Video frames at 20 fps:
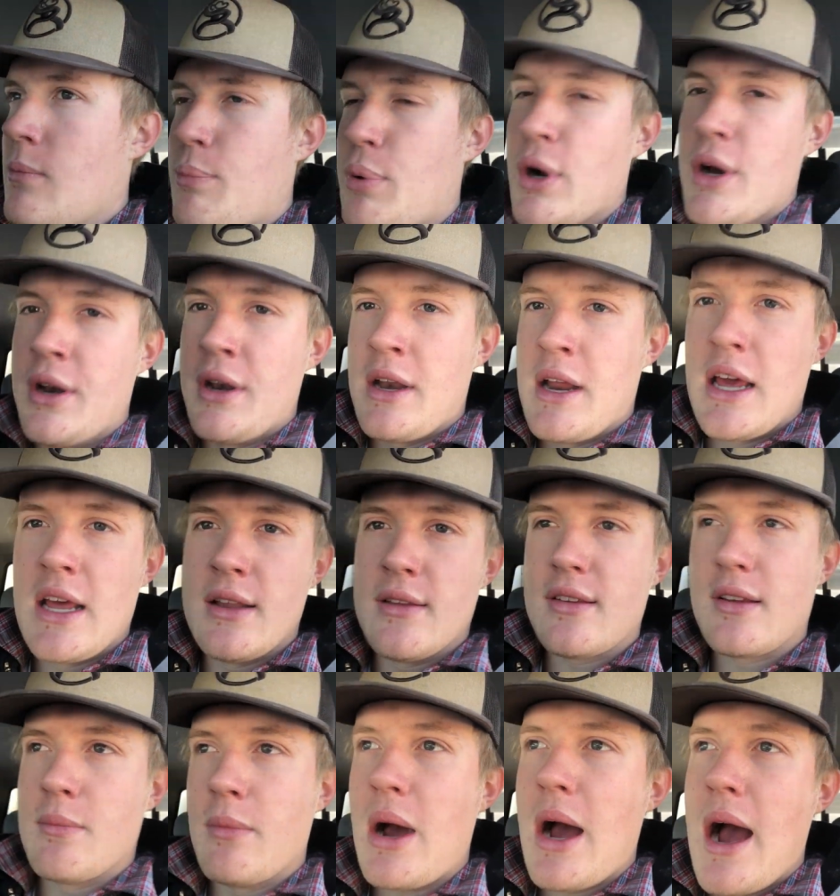putting in
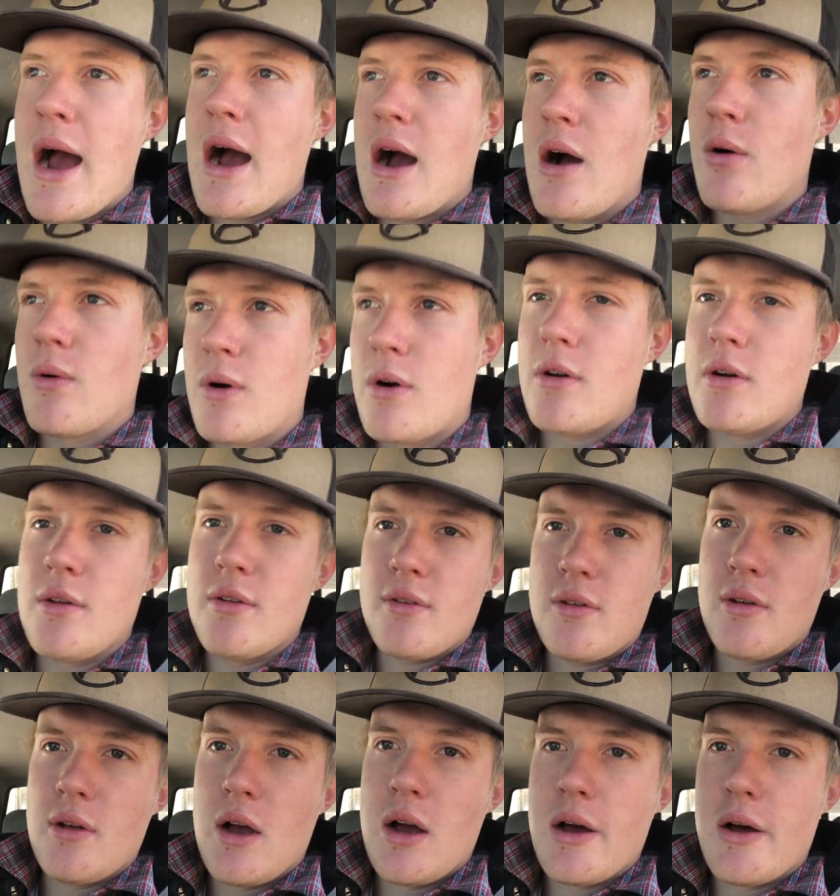some hours
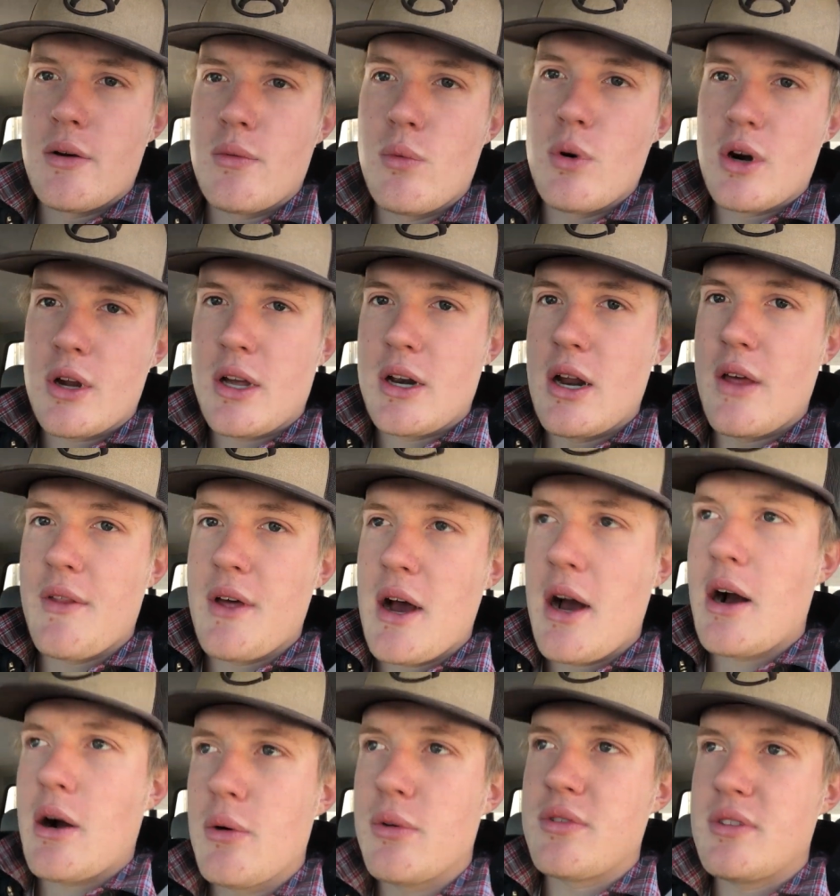on working on the
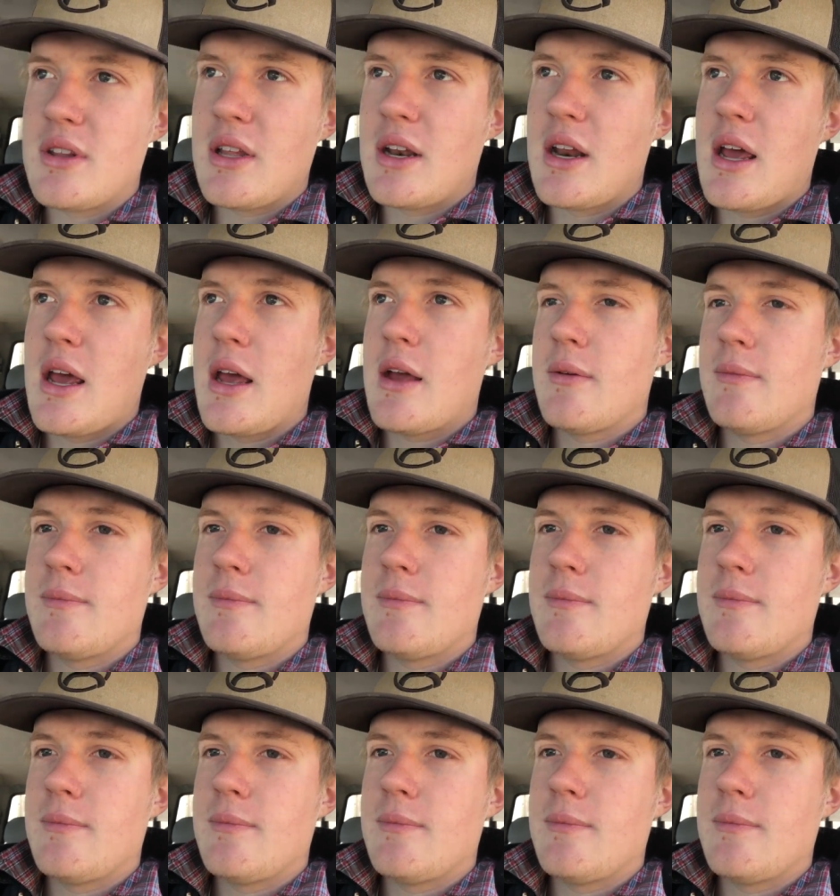house today.